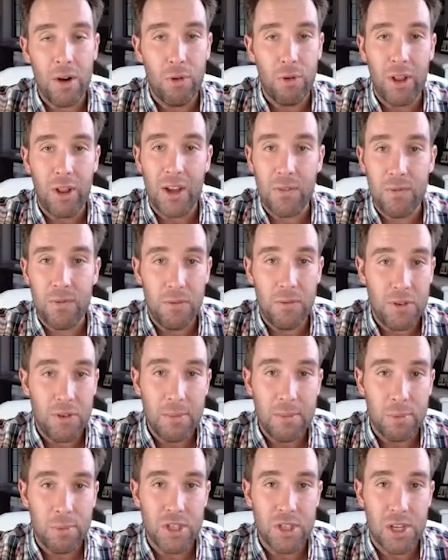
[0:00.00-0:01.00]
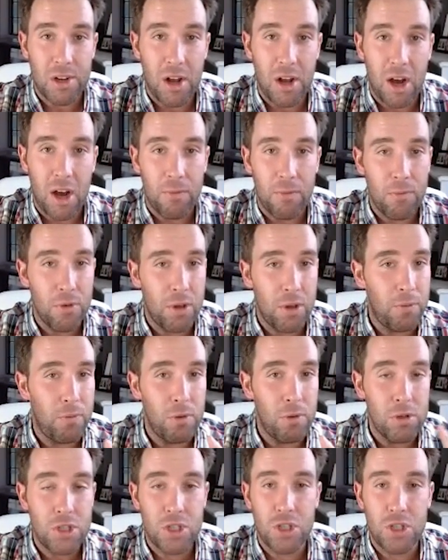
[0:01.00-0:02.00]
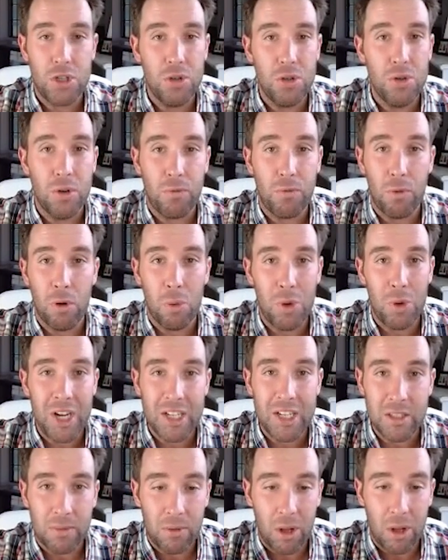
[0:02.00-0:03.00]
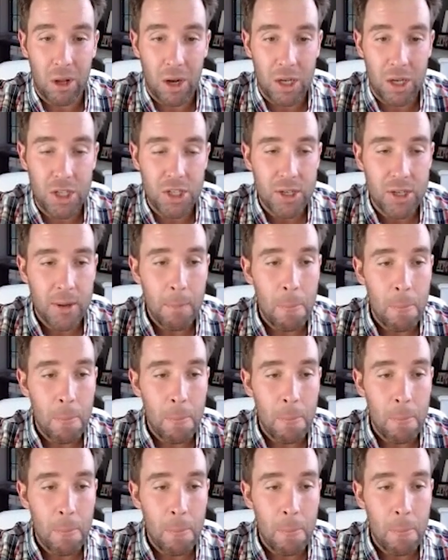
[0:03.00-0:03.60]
for 15% off for the first 2 to 4 weeks of launch,